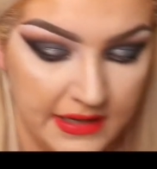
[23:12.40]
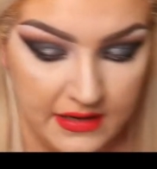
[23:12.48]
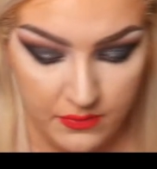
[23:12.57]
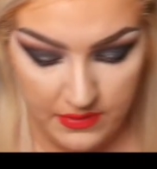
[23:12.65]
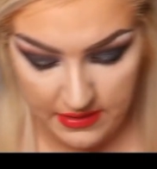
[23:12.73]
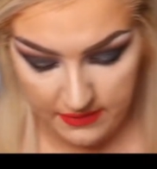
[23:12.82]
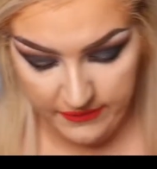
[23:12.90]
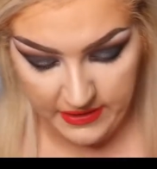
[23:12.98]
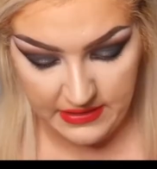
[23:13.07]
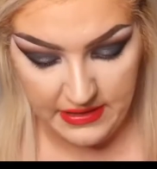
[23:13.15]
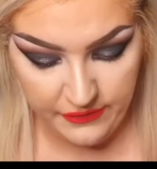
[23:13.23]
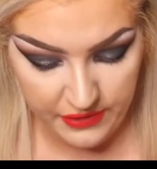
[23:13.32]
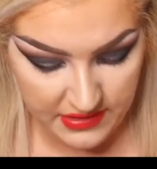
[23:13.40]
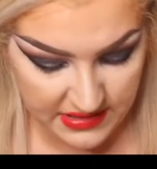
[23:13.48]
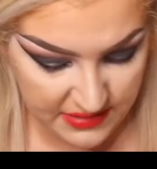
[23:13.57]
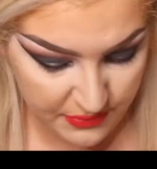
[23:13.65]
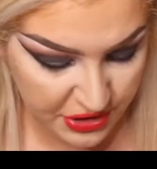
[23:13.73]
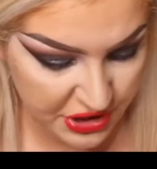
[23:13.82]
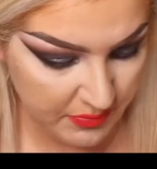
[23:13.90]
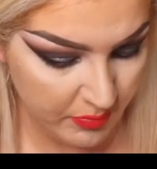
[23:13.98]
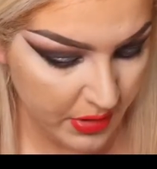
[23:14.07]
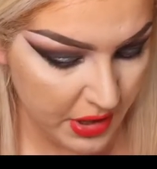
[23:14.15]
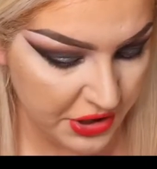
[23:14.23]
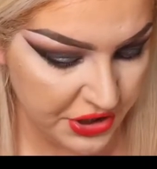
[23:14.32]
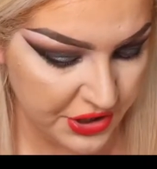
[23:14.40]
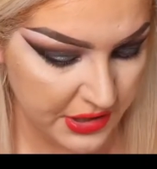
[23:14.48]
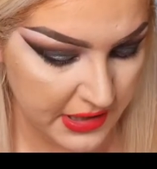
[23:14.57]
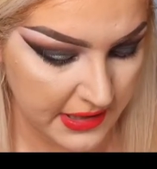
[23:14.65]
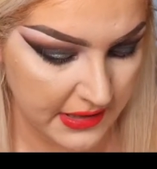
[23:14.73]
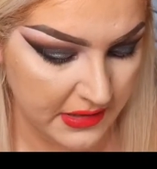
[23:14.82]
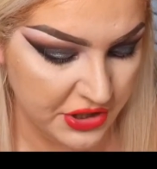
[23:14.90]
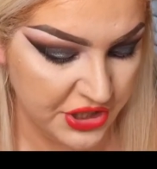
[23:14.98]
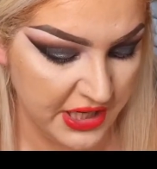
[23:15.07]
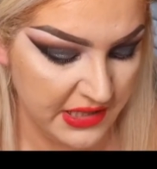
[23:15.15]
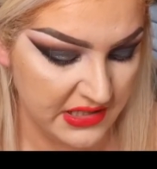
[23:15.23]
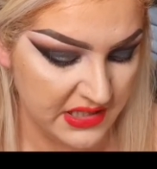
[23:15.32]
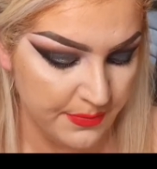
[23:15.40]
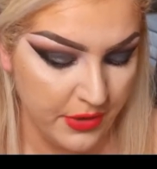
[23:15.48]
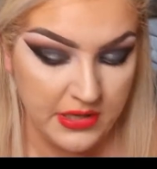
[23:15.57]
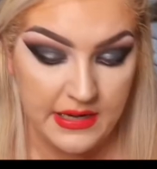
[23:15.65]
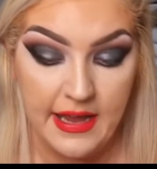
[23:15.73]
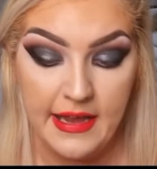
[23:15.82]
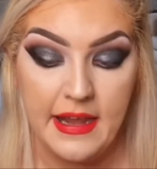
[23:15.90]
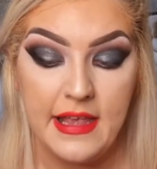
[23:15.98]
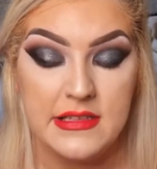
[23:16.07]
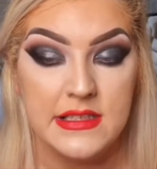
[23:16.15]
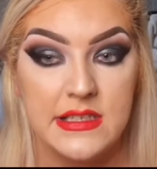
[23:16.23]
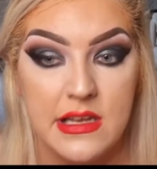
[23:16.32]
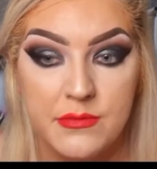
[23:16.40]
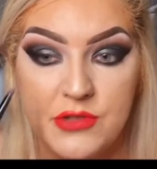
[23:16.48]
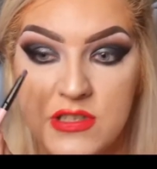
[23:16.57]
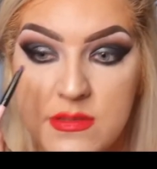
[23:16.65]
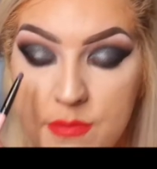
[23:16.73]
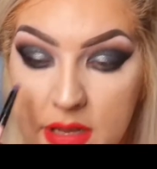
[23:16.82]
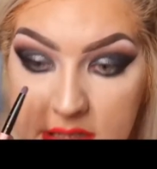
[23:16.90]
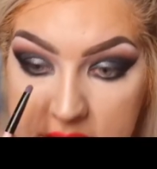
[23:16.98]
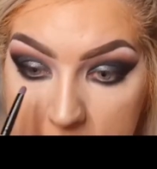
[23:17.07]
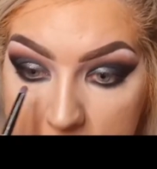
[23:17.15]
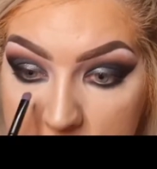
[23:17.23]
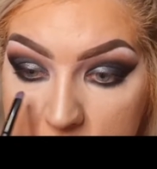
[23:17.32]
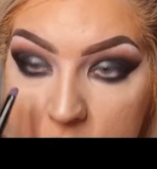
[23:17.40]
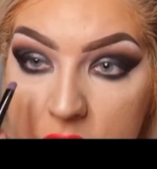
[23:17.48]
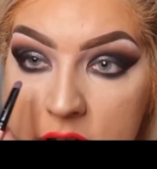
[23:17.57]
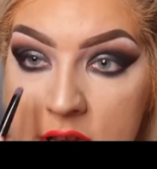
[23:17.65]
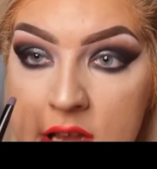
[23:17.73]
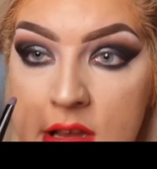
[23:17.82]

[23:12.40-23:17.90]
again with a different smudging brush in the shade Spud and Insta. I'm just mixing the two